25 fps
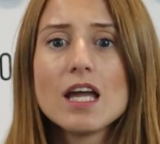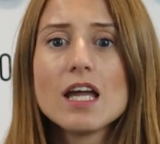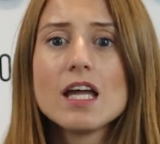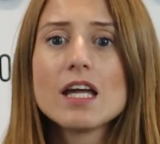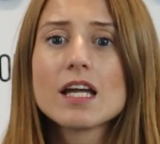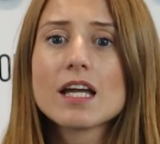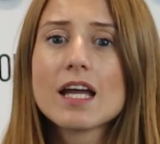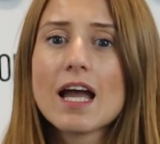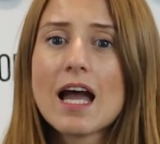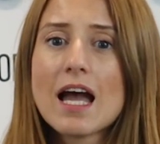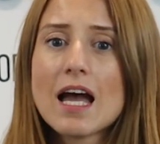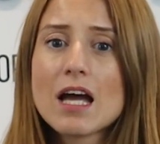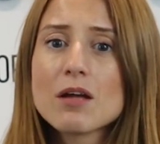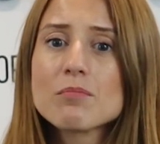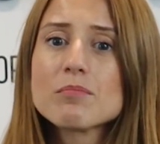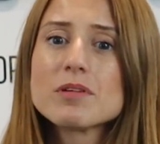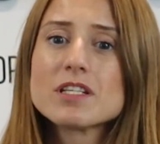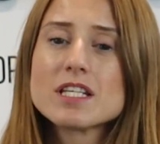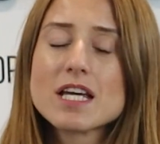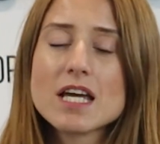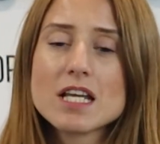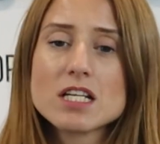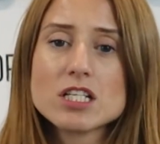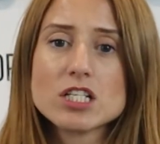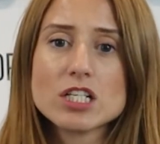it can
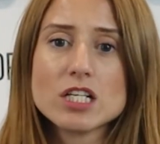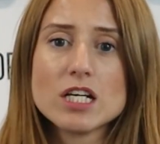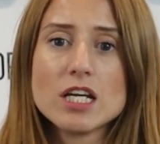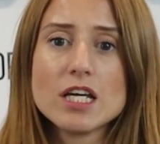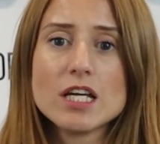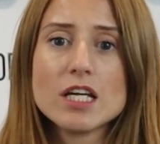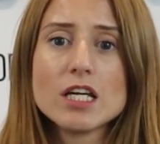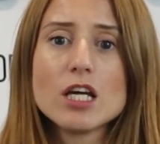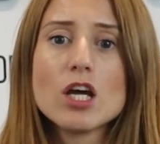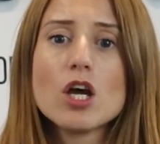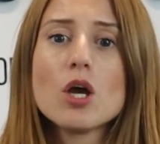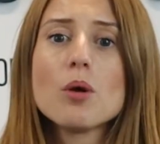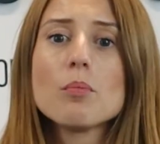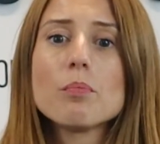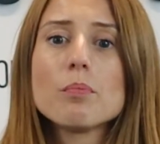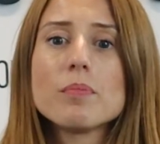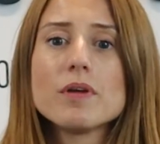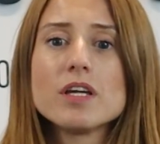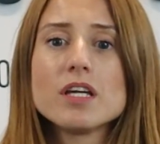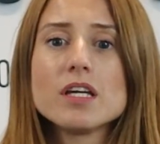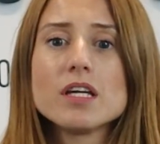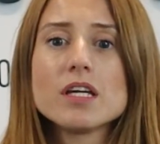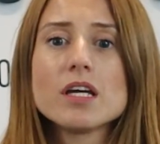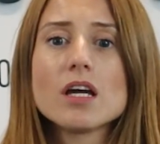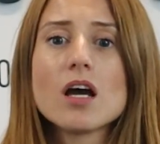potentially
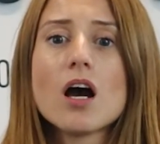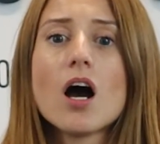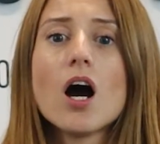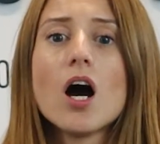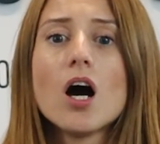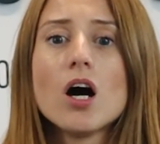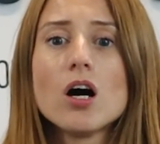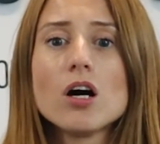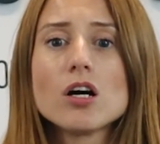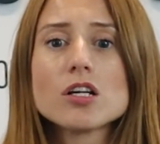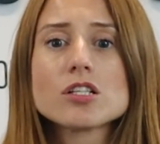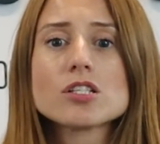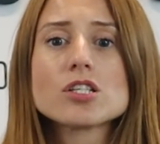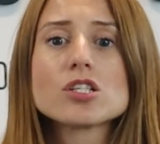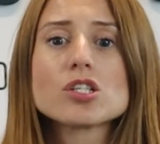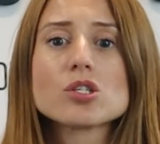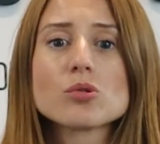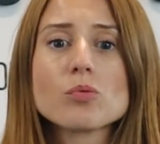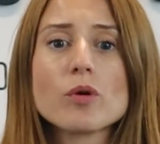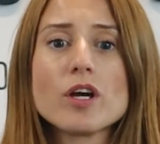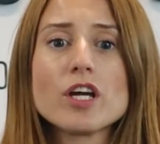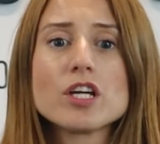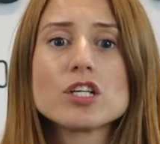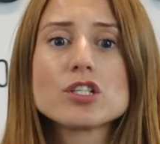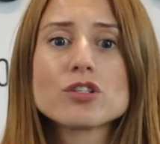be hard to
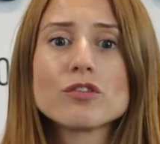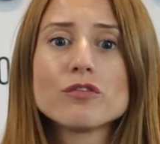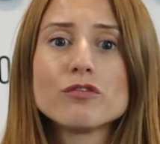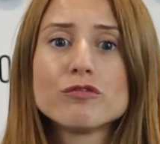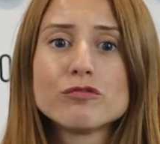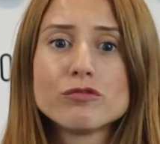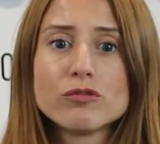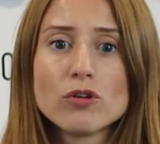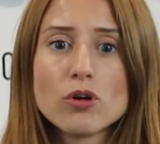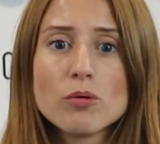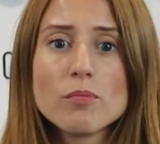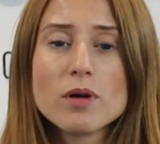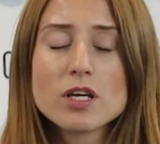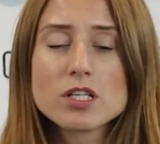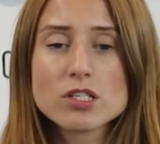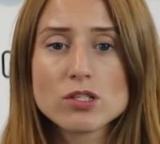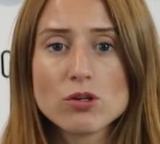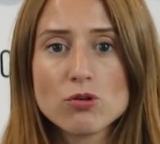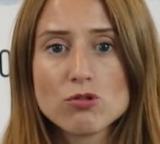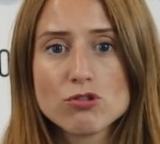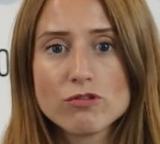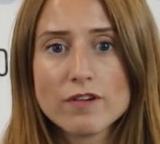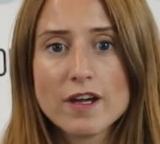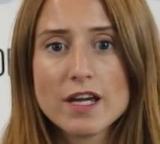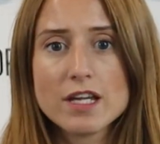switch from a
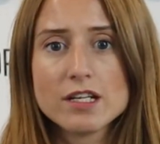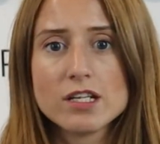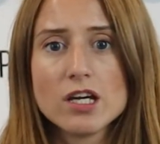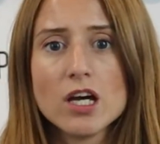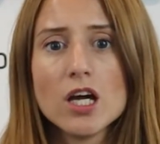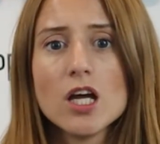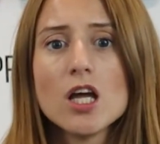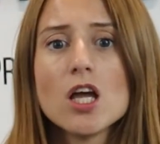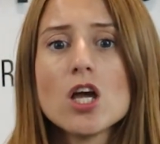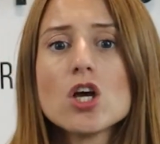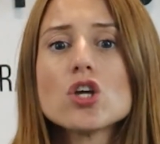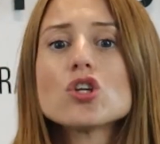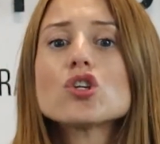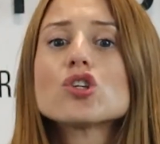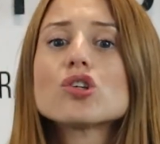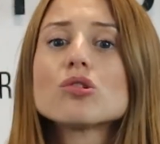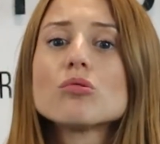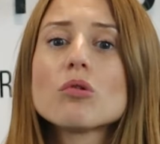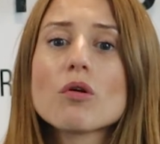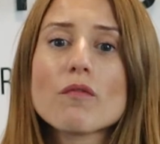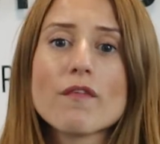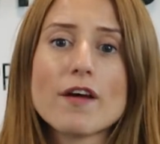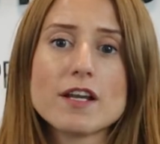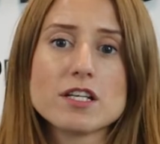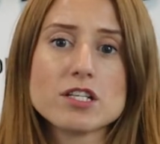sole trader
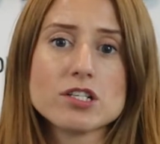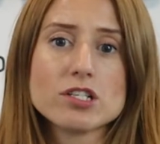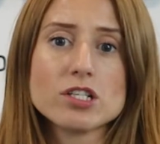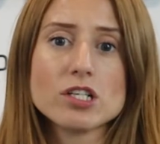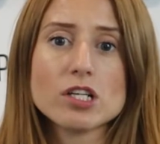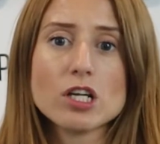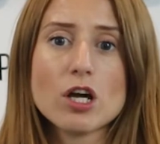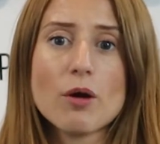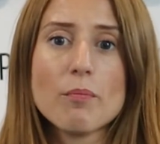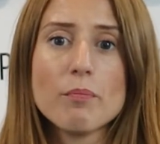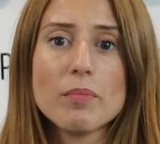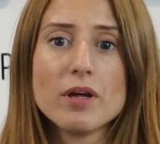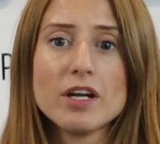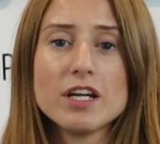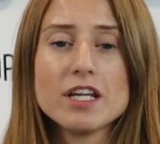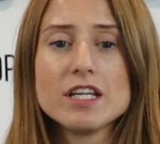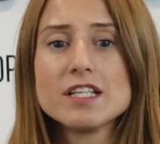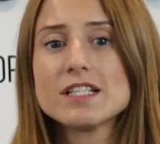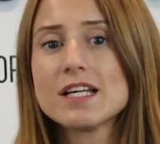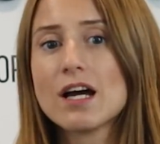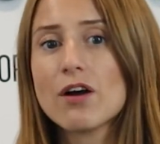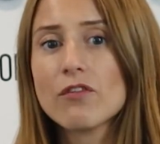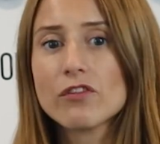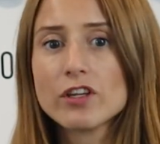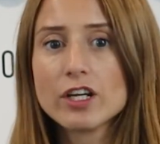to a registered company
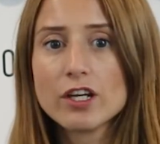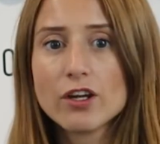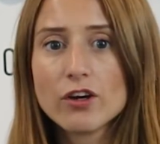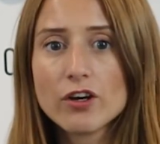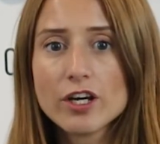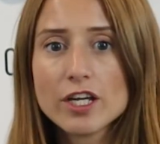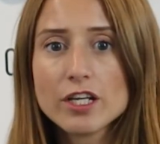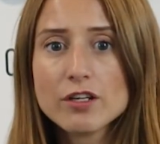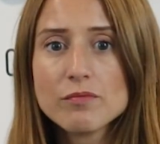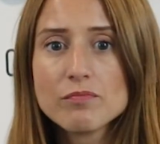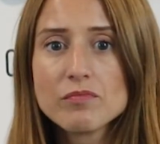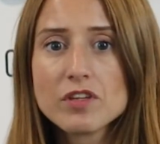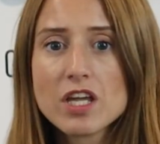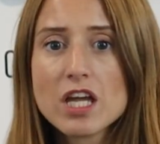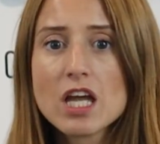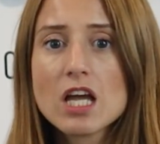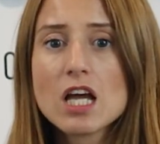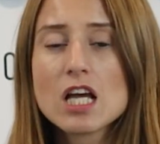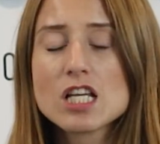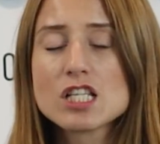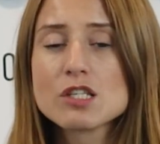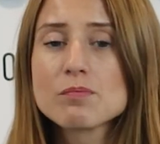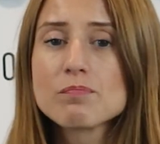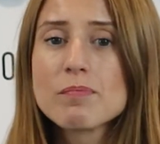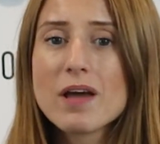down the line,
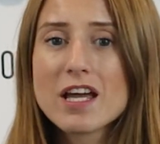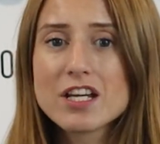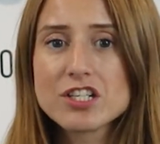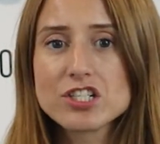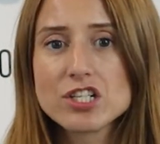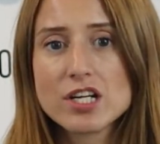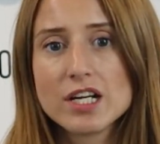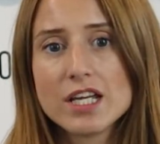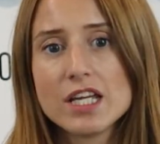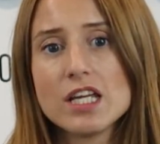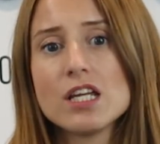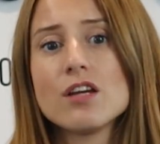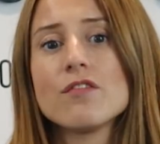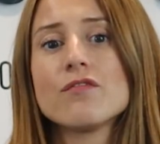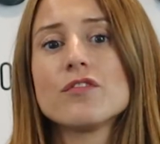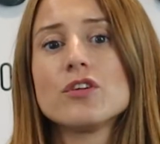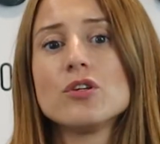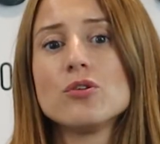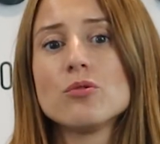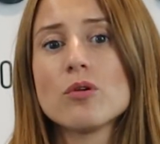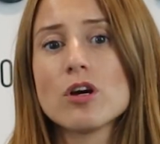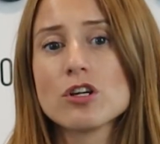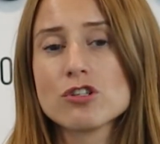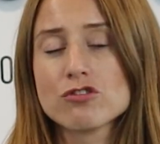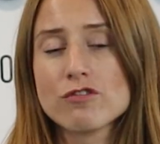especially if
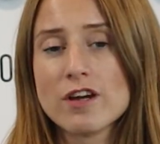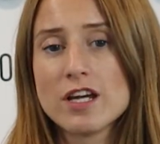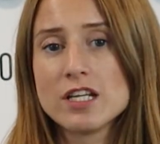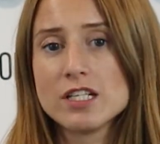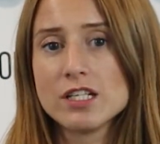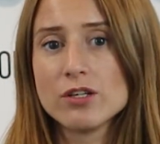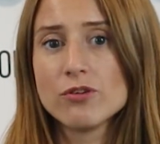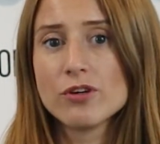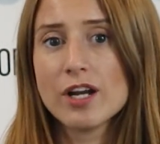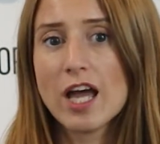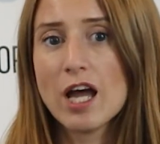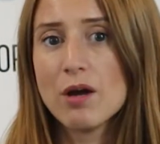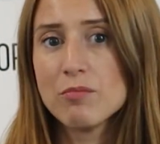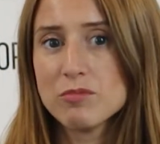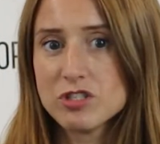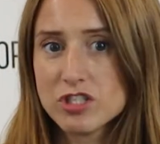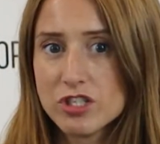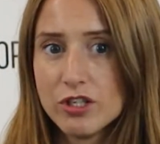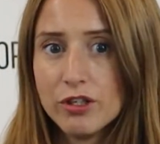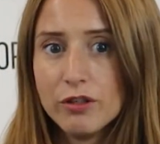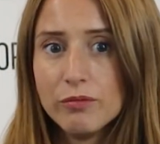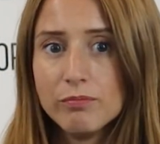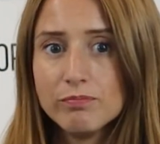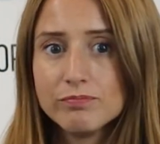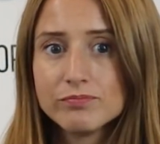you are trading on
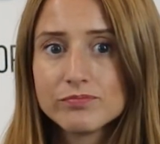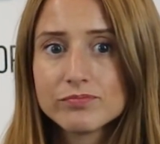Amazon.